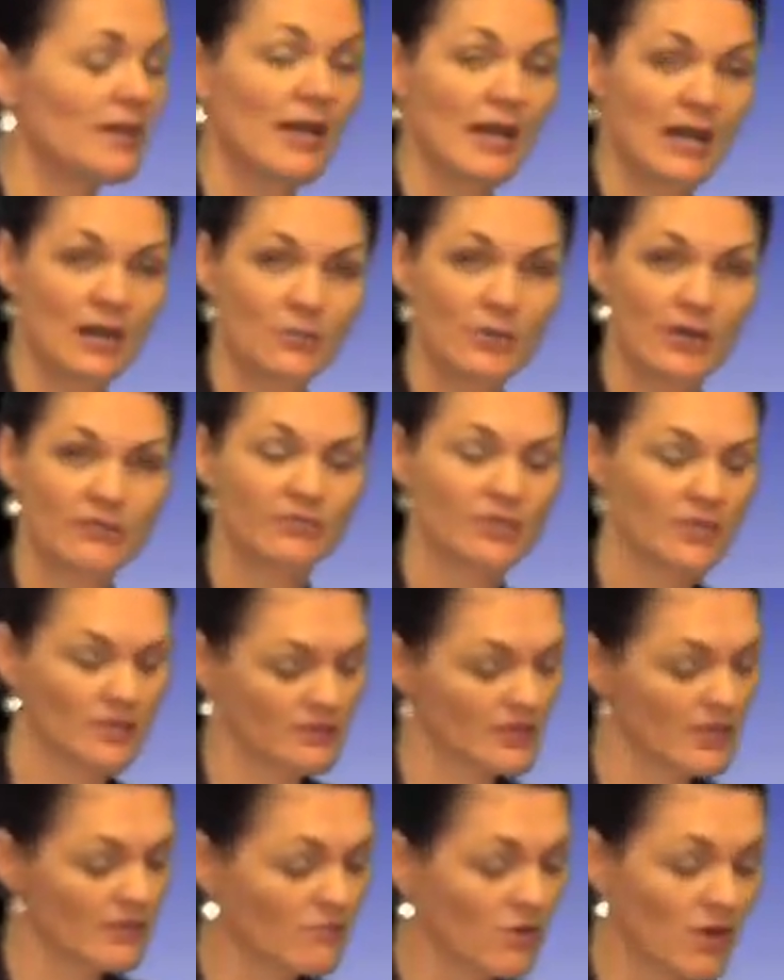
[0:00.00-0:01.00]
However,
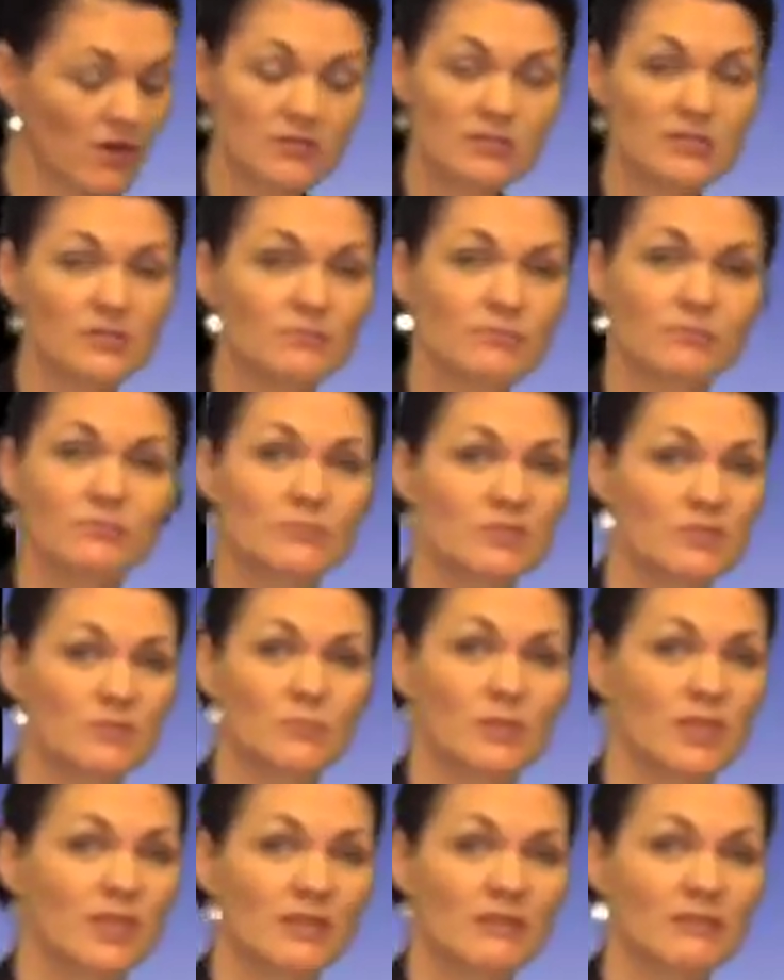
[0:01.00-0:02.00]
there are some
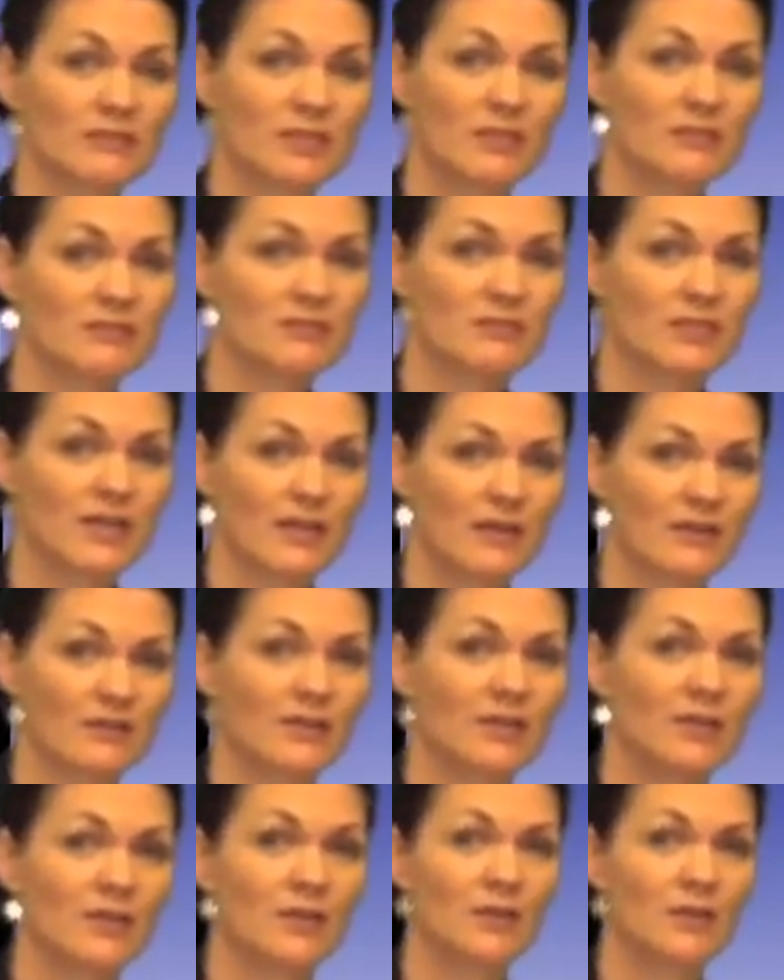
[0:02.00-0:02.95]
key things there,